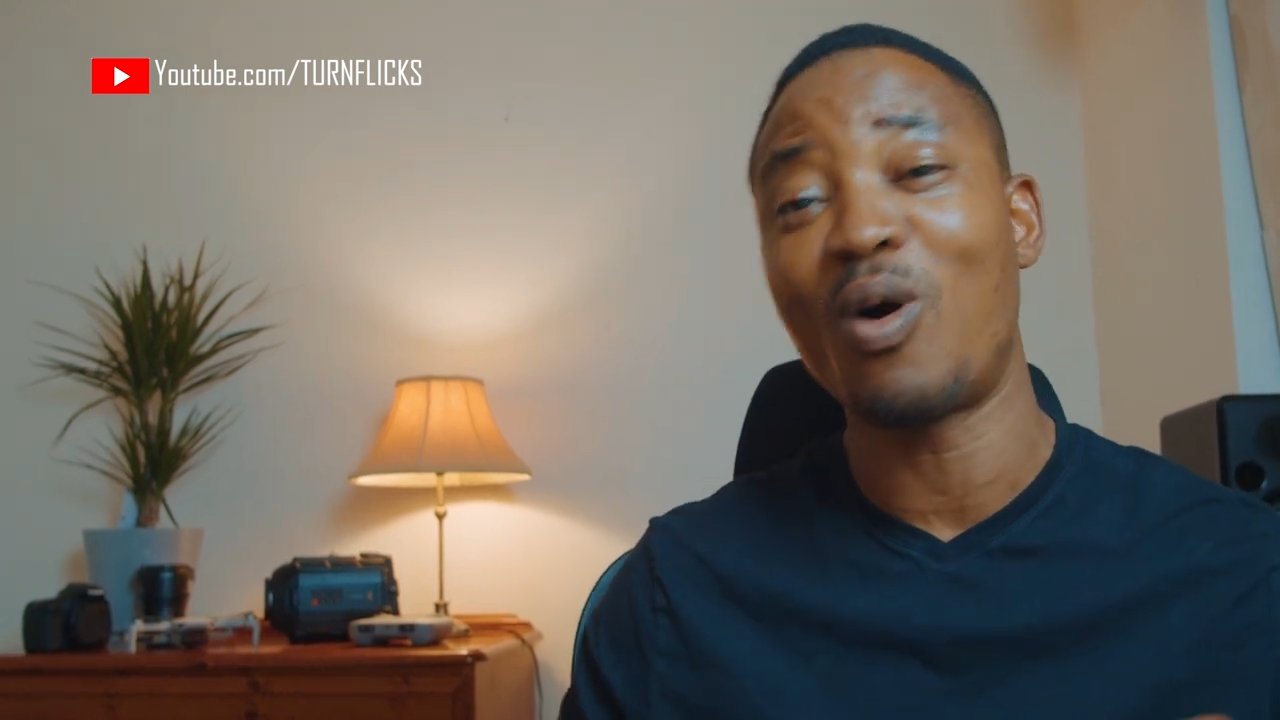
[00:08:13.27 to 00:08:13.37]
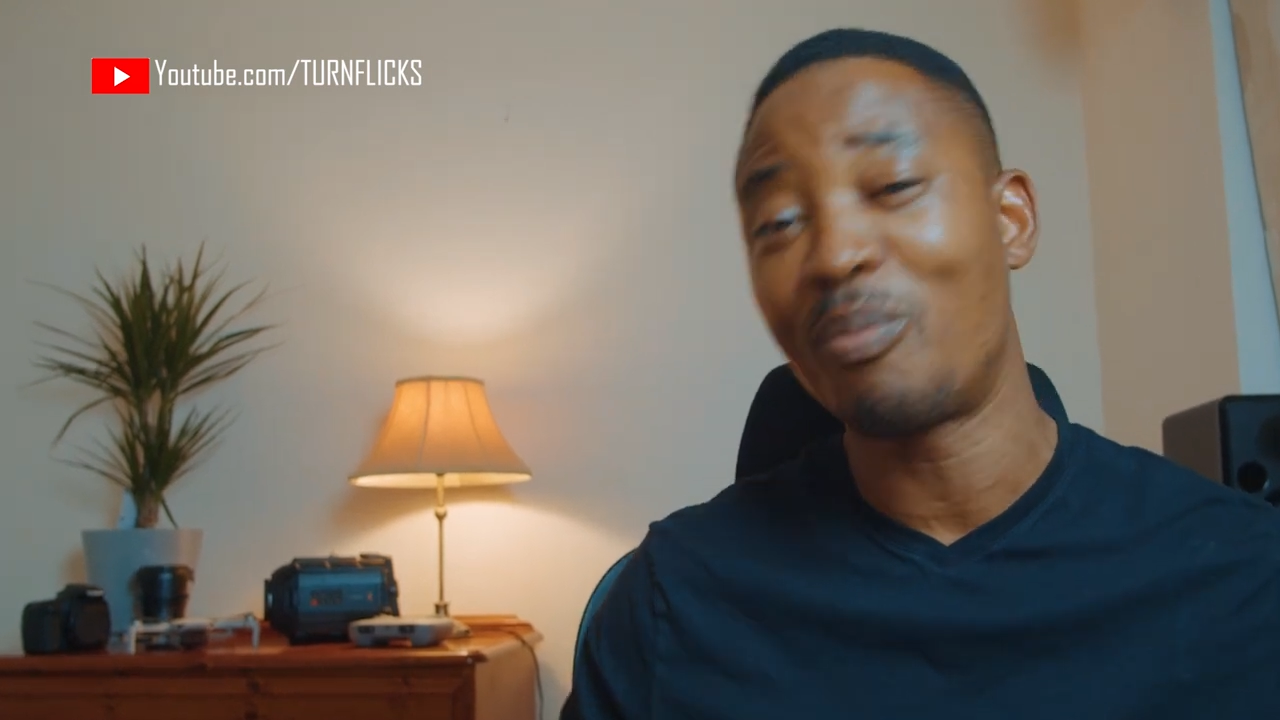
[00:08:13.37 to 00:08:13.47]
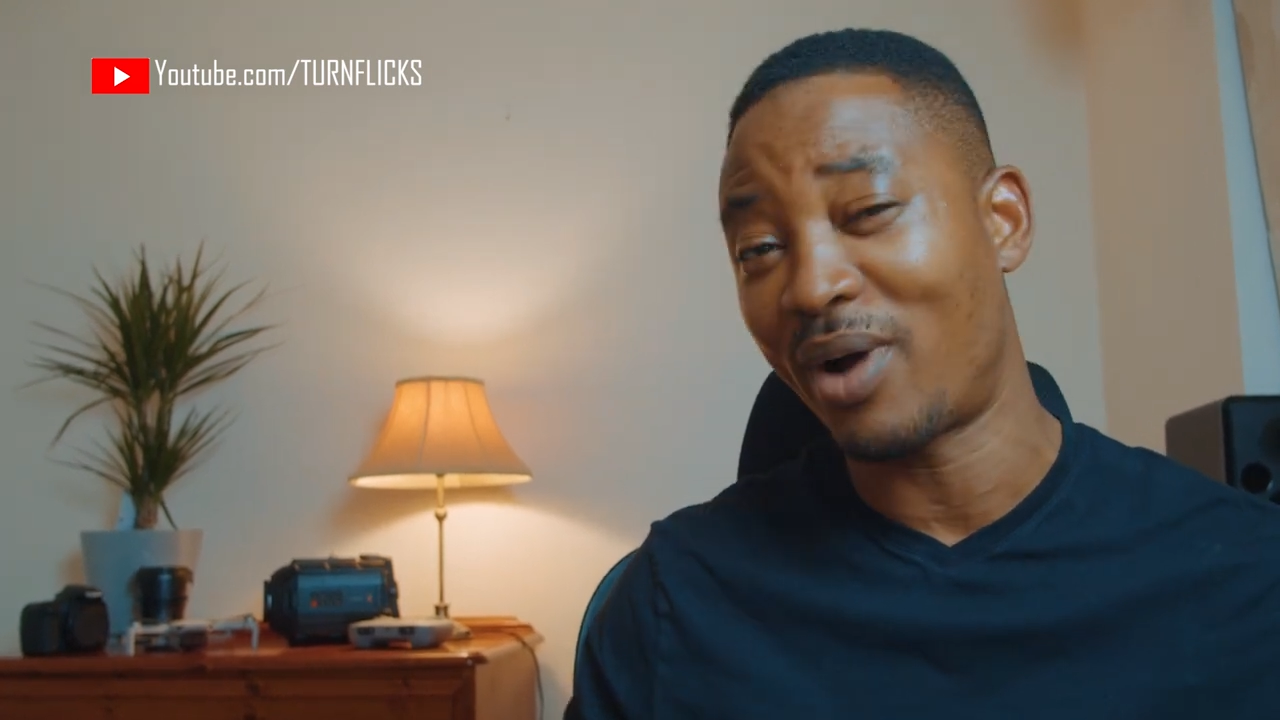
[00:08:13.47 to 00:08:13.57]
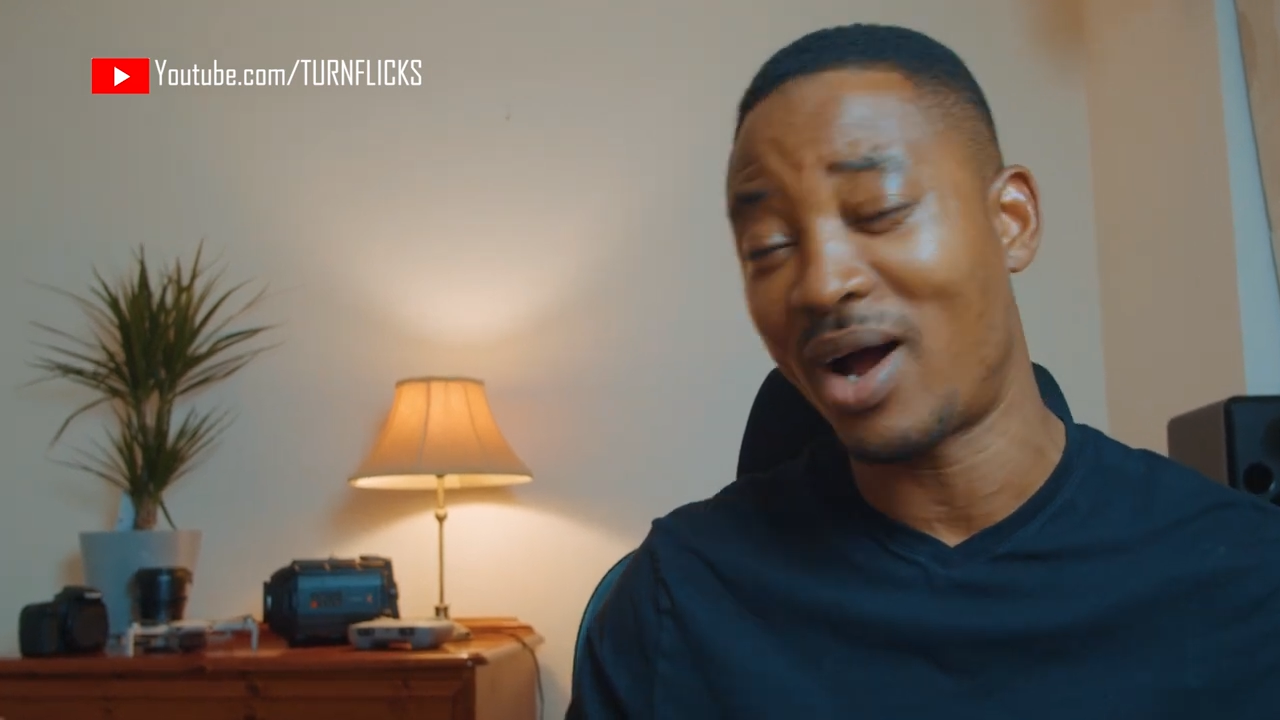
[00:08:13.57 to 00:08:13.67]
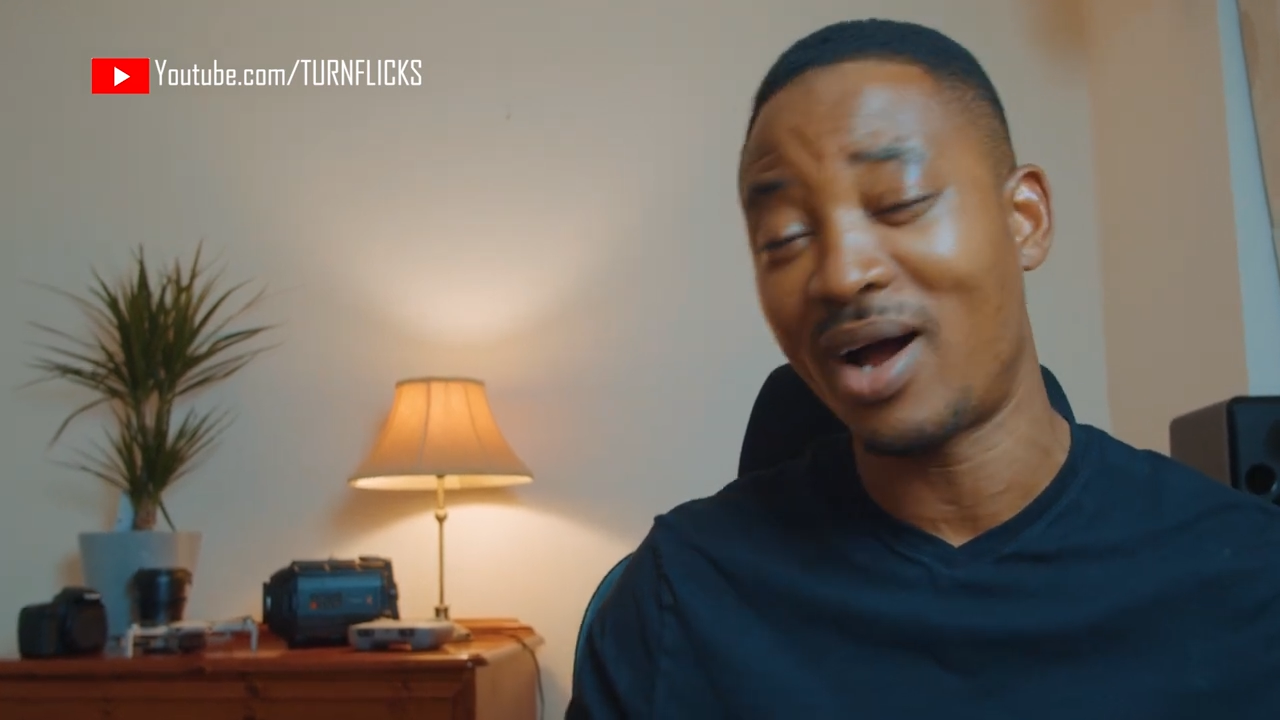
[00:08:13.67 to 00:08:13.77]

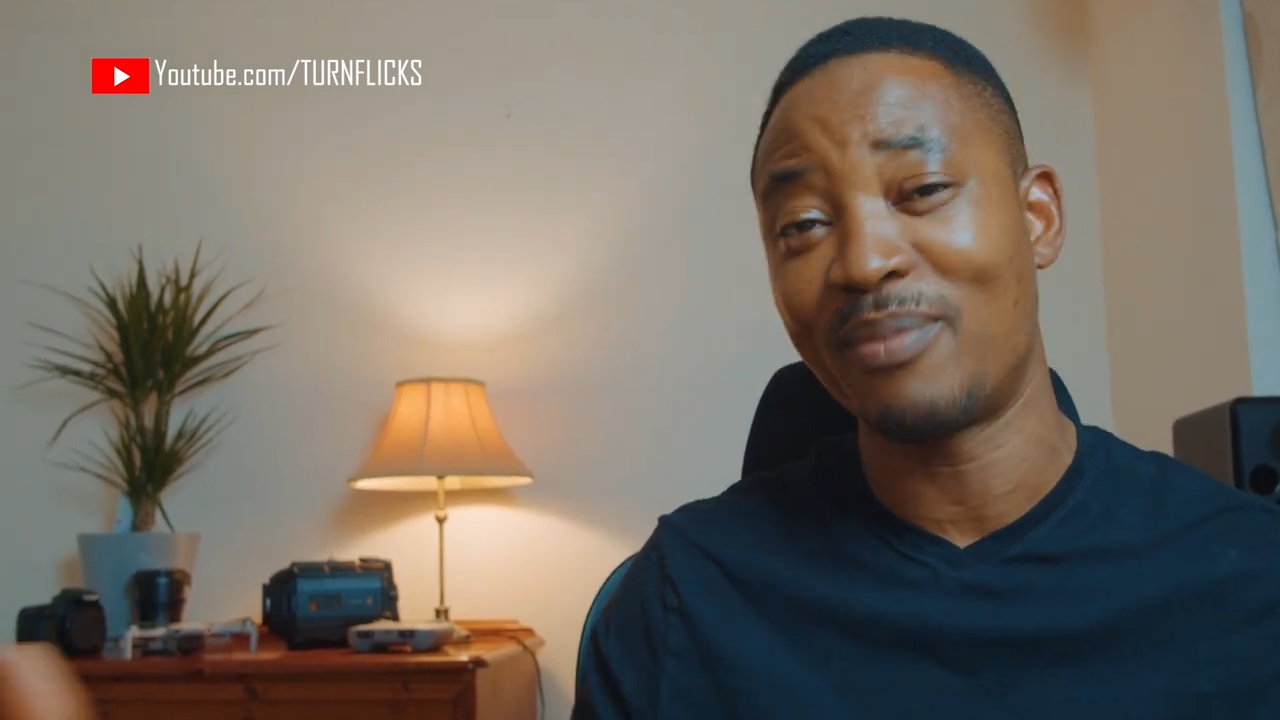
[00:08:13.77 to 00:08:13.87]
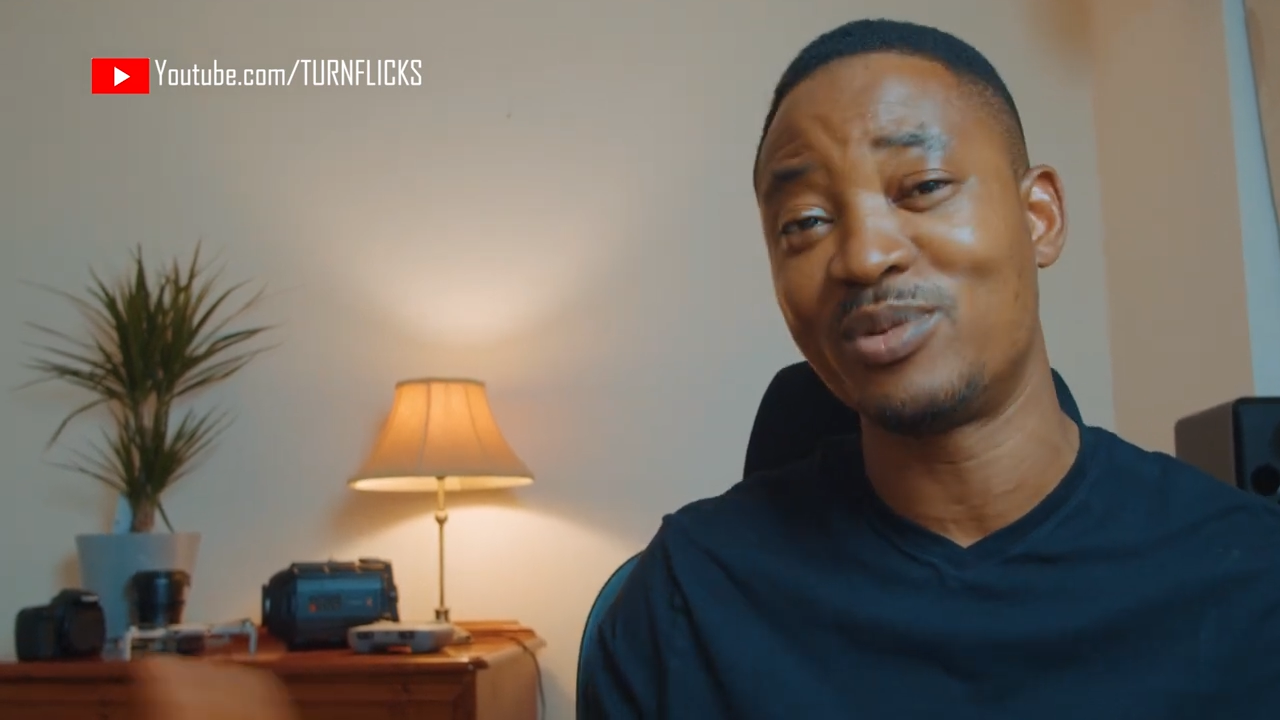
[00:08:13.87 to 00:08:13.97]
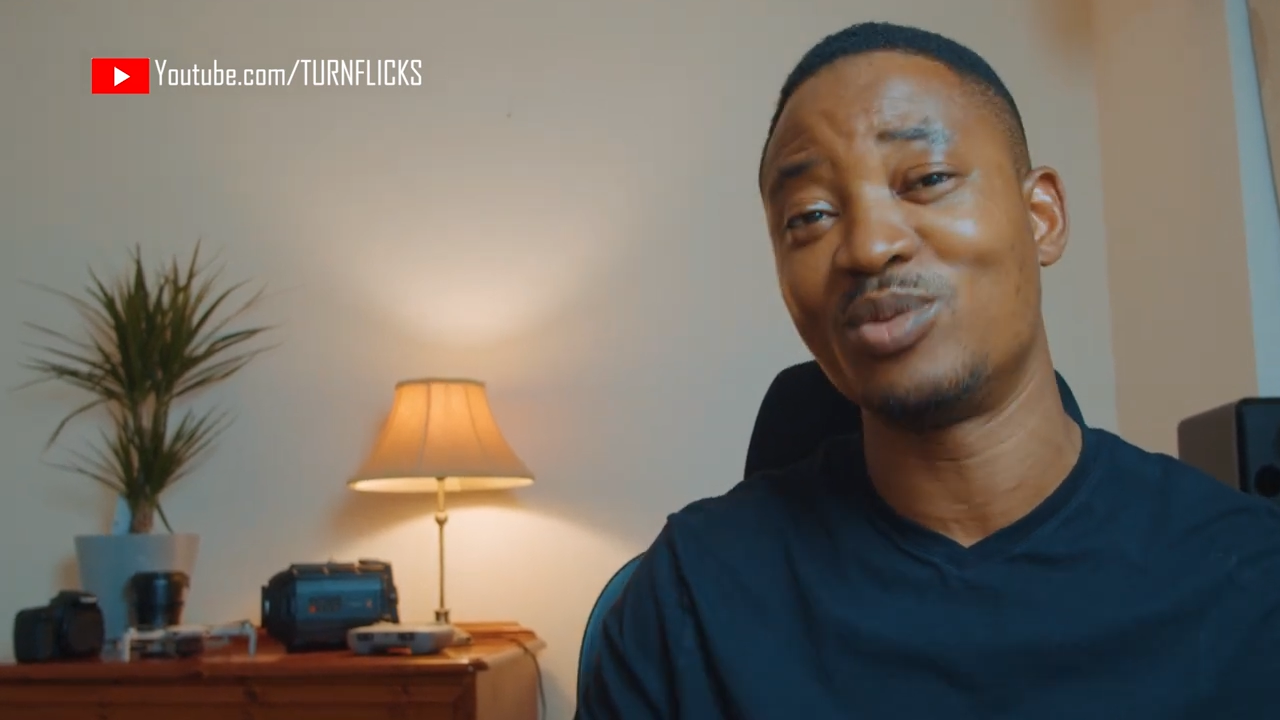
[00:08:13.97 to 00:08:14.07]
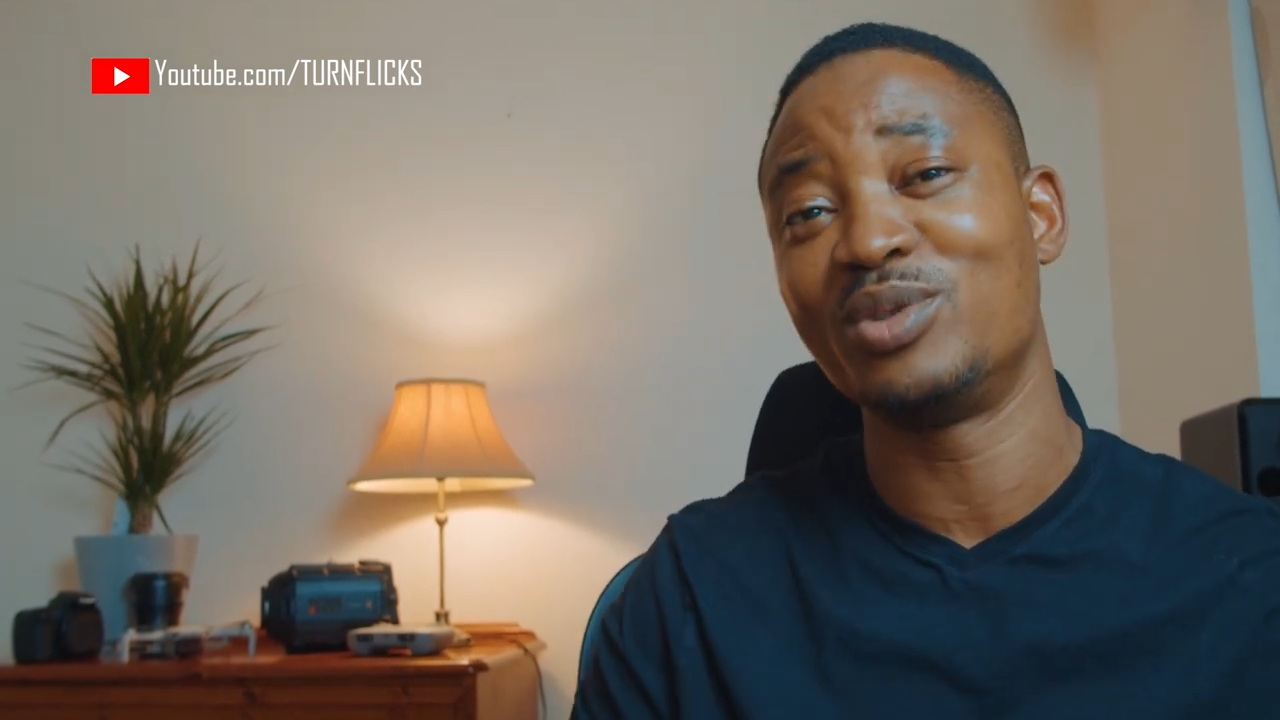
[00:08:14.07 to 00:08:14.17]
or perhaps